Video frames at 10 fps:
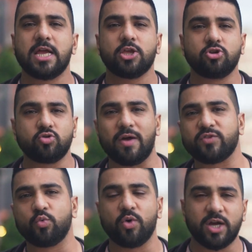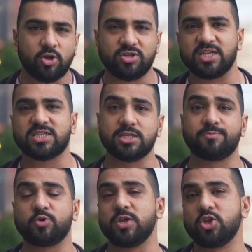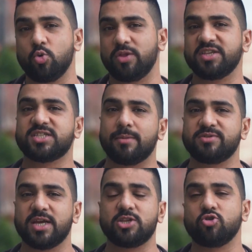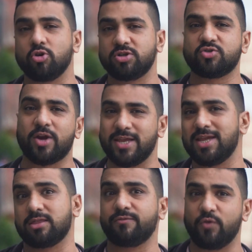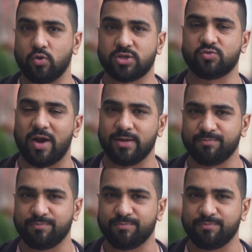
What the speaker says: you do have to work your distance between you and the subject in order to try and get the focus right.